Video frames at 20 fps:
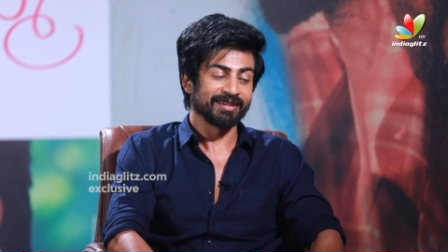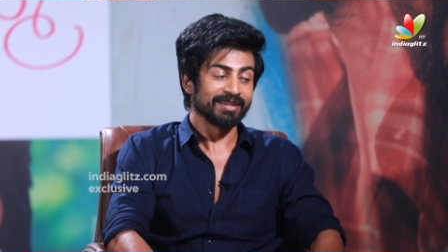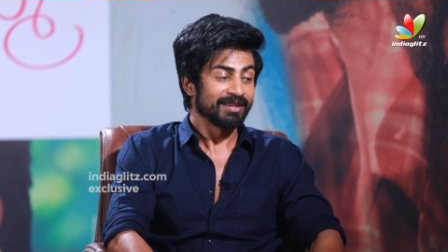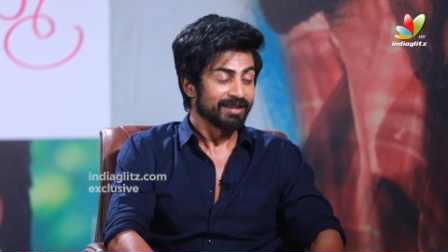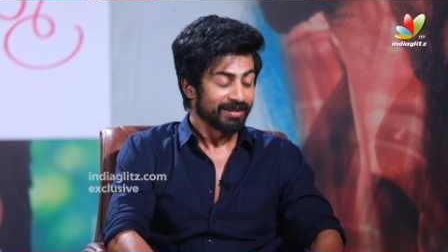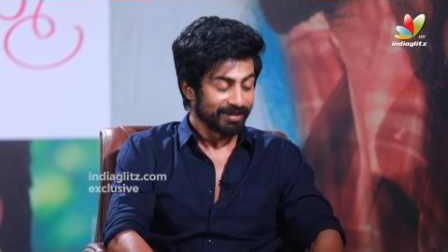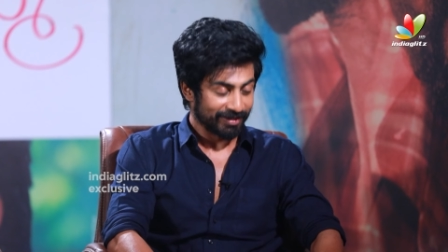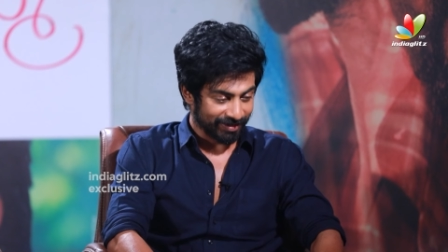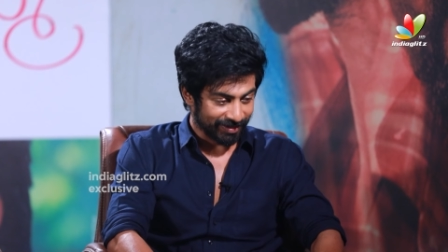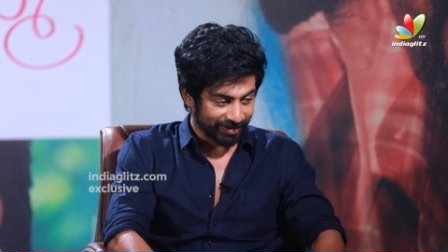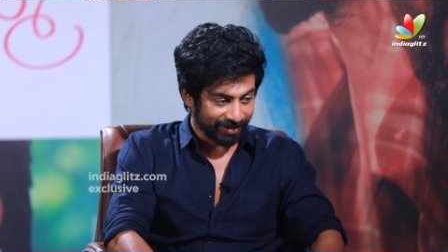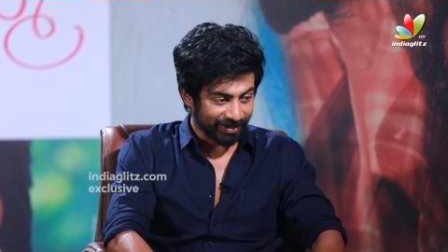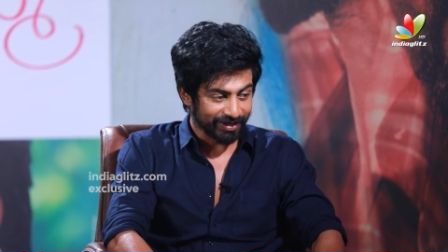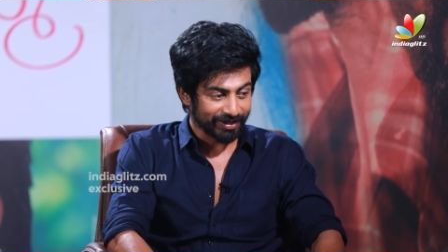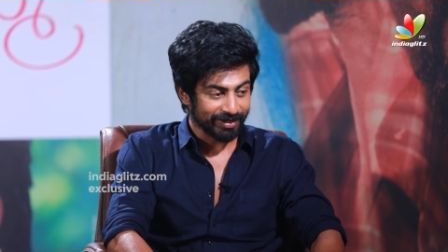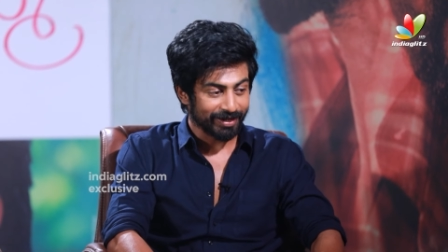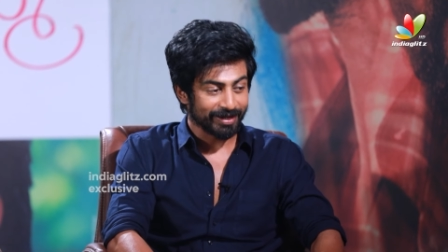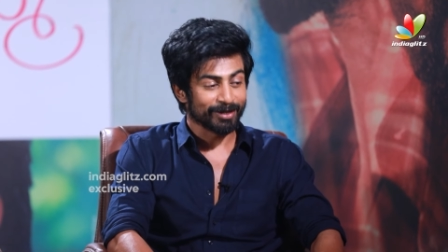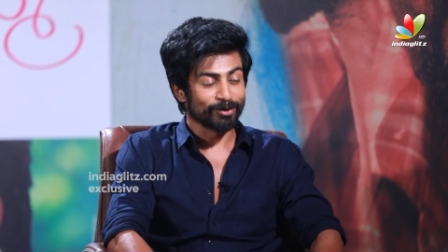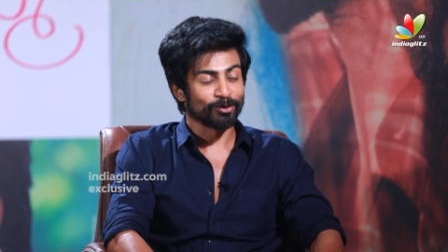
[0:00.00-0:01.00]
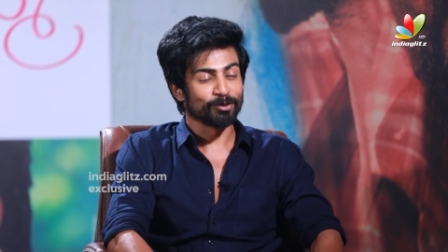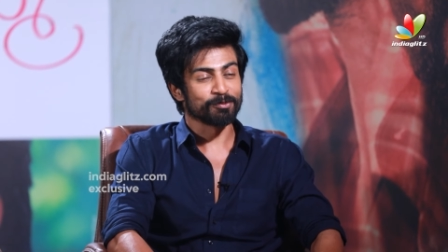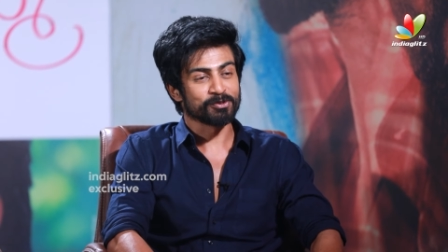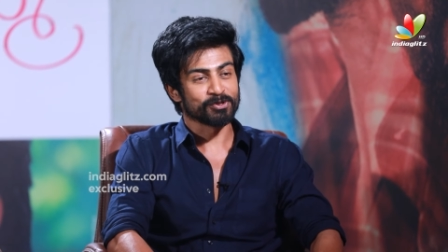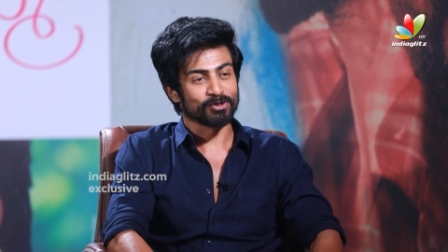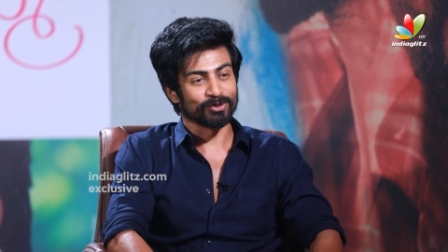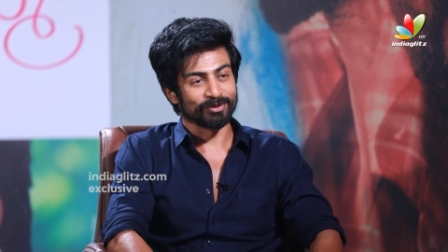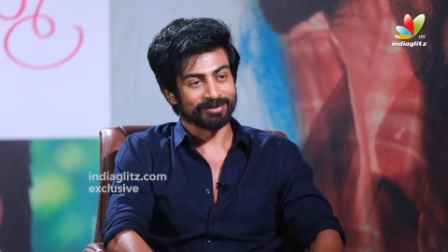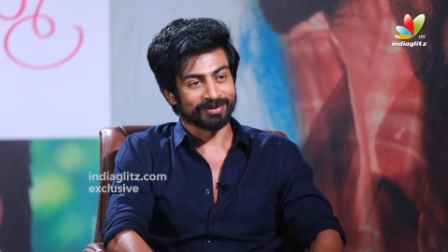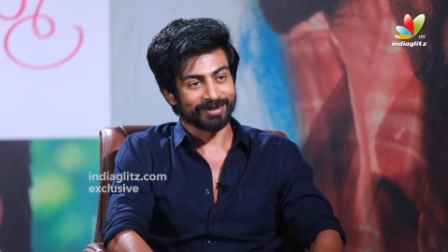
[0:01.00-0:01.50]
Okay. I hope
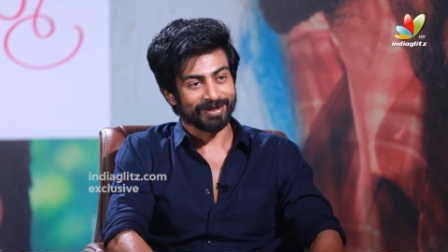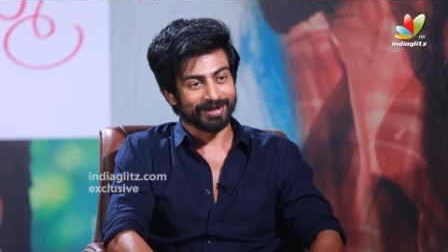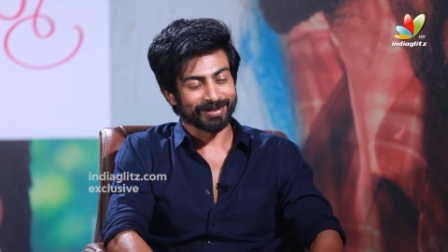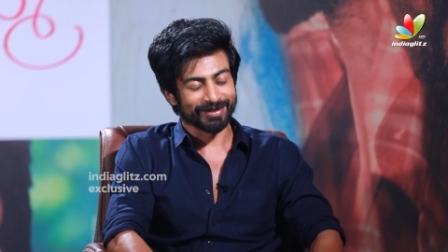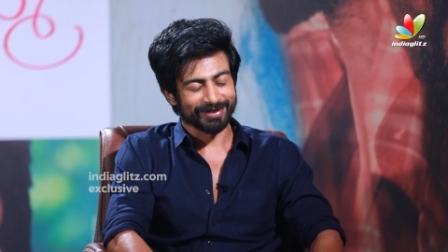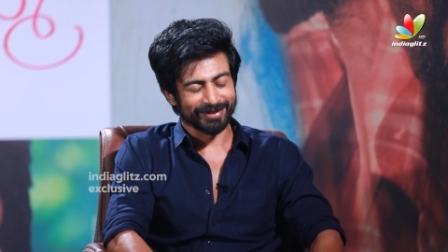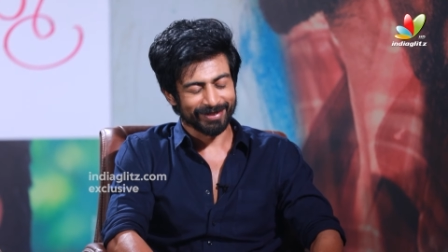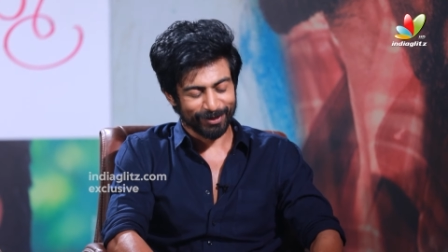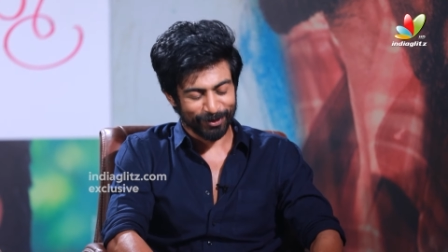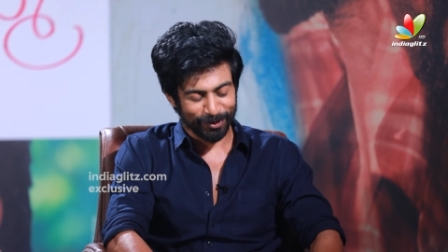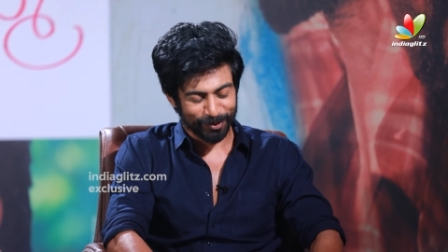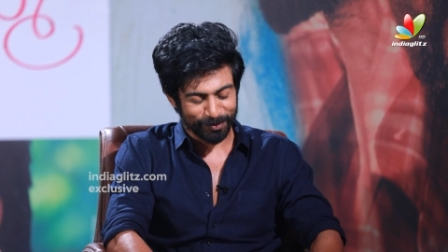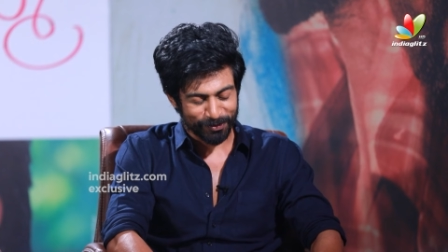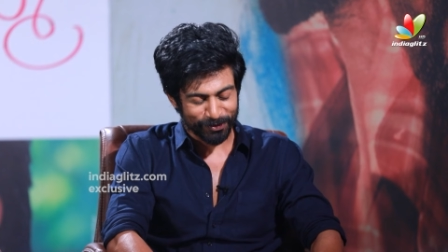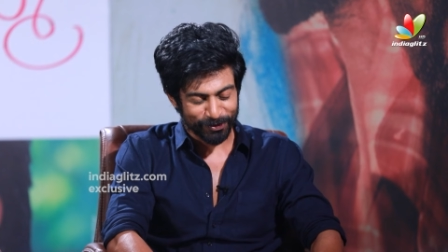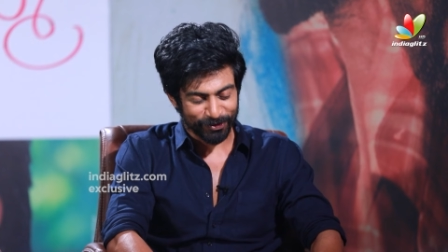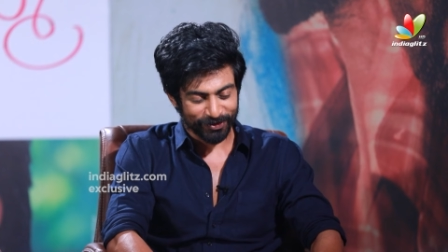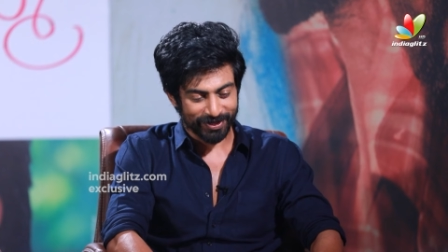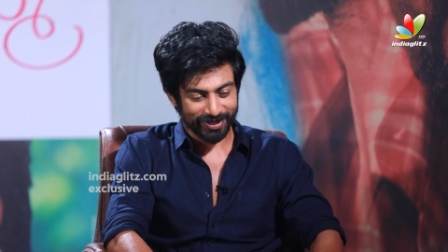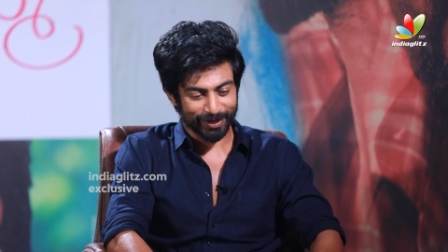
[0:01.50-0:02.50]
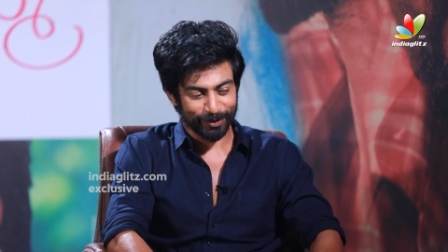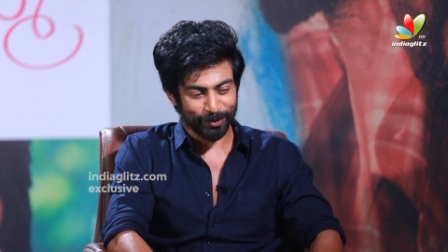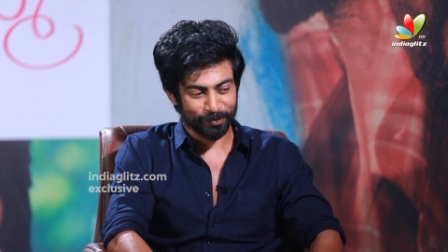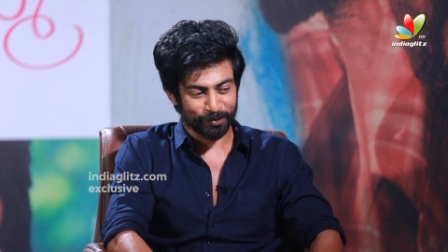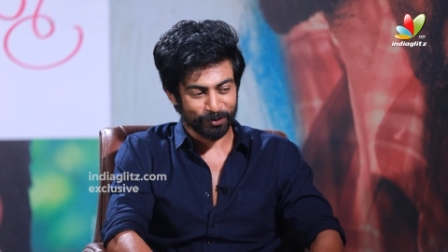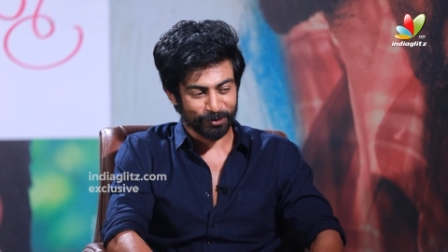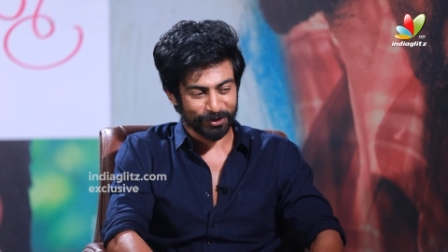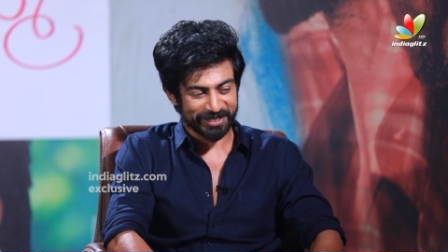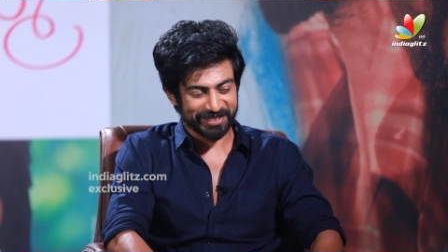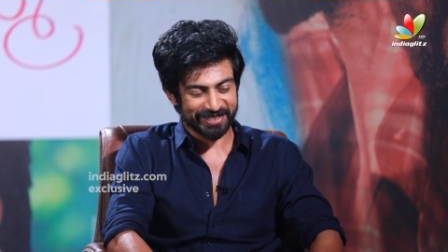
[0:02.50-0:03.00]
so. I really hope so. I
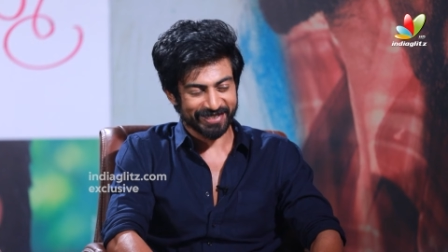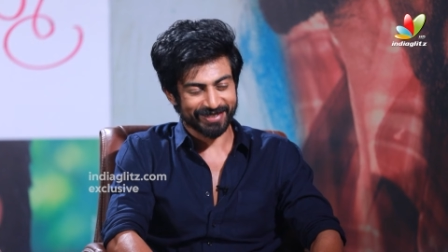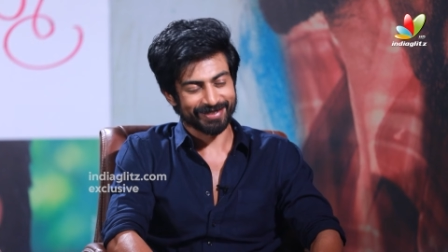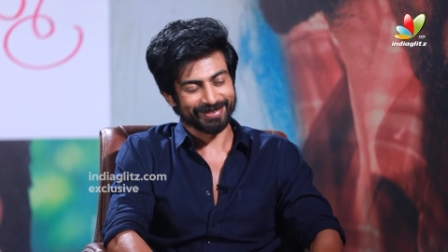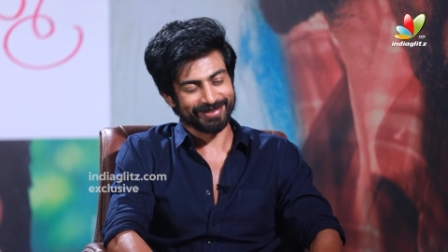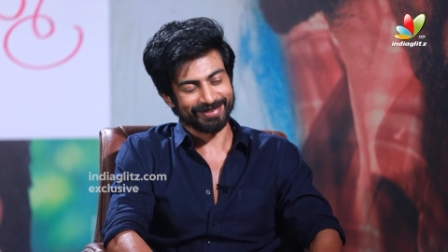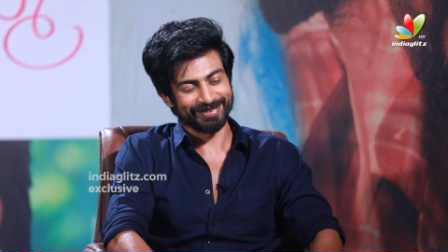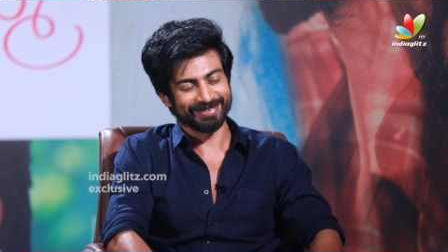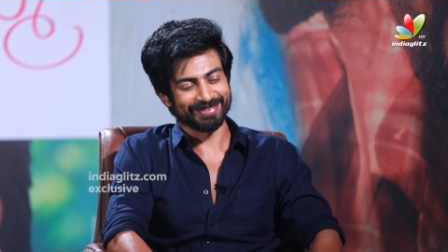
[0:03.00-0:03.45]
hope you like it.